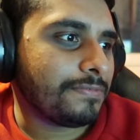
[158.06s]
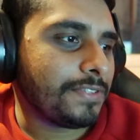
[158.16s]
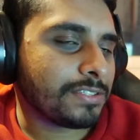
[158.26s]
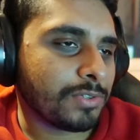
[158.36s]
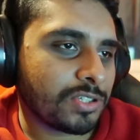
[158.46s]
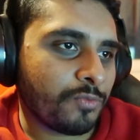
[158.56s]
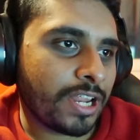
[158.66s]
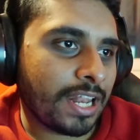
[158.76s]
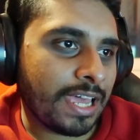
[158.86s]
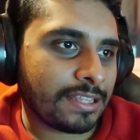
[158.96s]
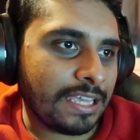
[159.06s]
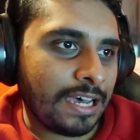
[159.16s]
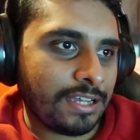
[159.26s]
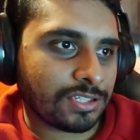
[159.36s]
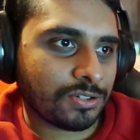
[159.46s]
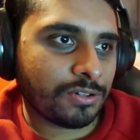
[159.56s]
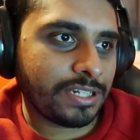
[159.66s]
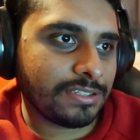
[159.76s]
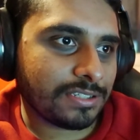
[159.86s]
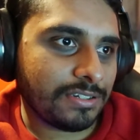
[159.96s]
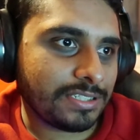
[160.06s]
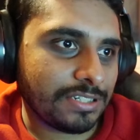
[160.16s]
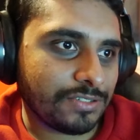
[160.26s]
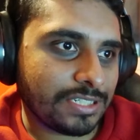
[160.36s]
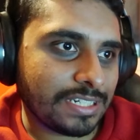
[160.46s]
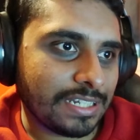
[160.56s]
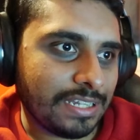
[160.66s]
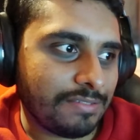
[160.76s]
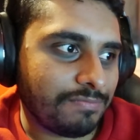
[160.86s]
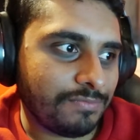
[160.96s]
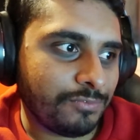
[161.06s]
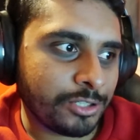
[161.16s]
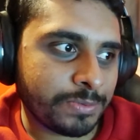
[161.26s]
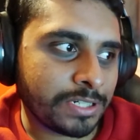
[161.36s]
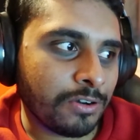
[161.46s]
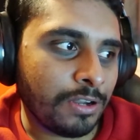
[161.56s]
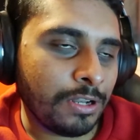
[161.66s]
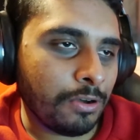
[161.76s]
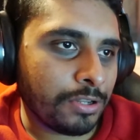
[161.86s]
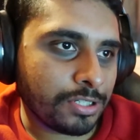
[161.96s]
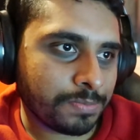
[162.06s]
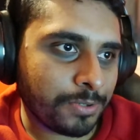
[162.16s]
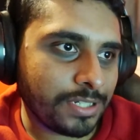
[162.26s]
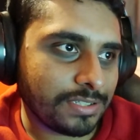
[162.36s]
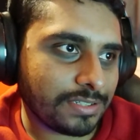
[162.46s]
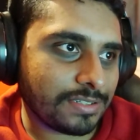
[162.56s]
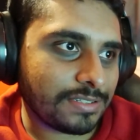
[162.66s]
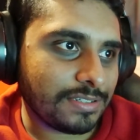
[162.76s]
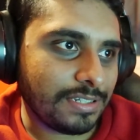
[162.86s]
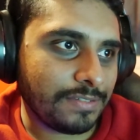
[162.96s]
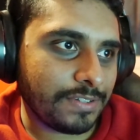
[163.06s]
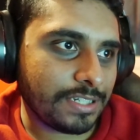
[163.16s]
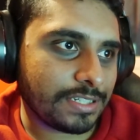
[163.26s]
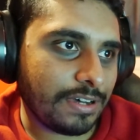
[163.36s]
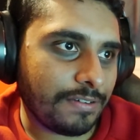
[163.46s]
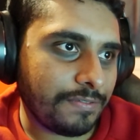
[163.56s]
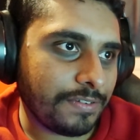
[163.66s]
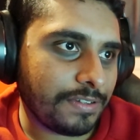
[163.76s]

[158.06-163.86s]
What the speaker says: This wasn't really like that high scoring, so it's interesting that Richmond got a lot of those points in the first half.